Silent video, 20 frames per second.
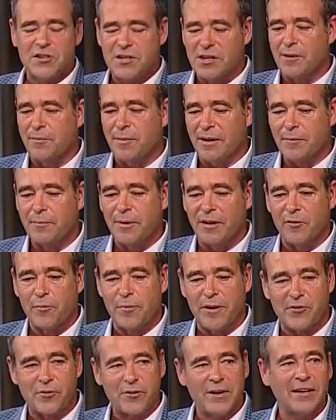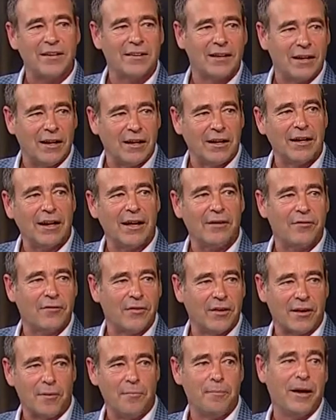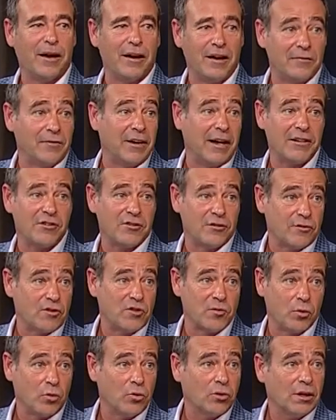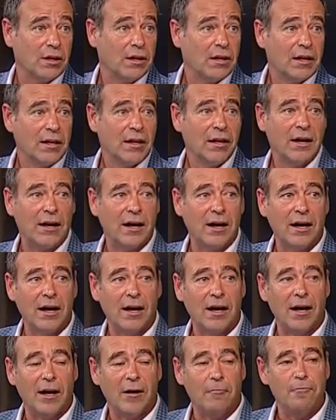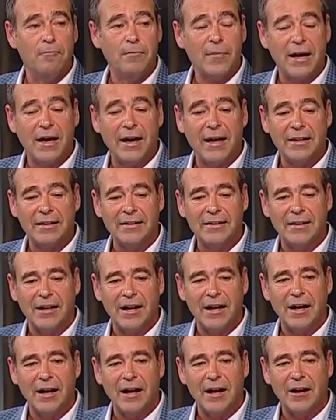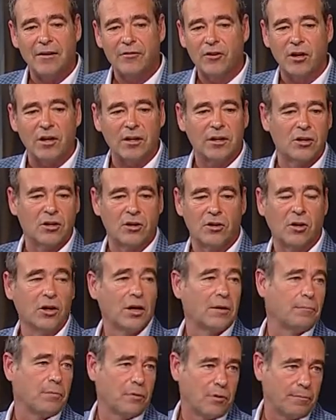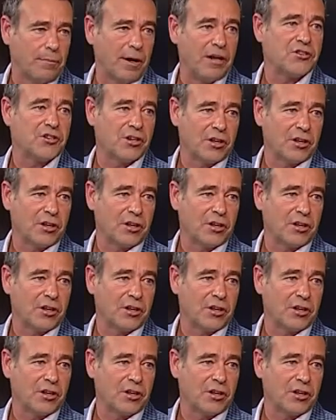sort of been a bit of a petrol head, and I love the competitive nature of the sport. And I've got a good bunch